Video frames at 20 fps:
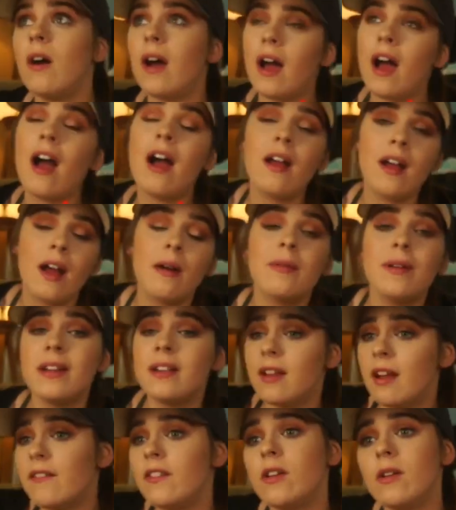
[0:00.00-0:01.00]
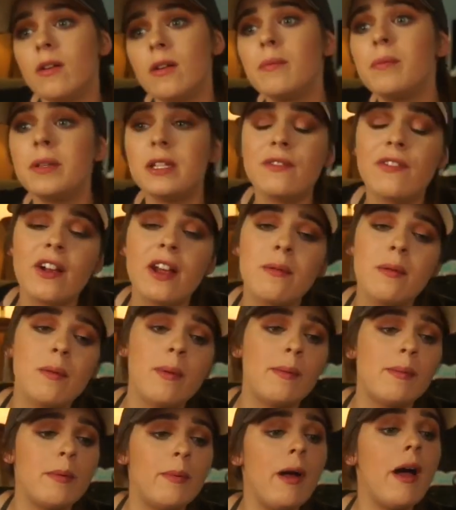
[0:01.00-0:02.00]
I really love you, please forgive me,
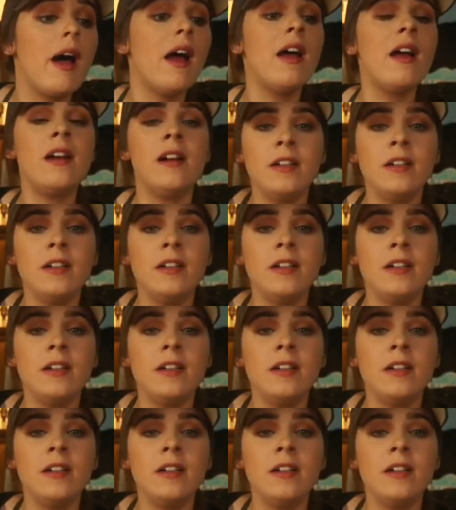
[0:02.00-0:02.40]
blah, blah, blah.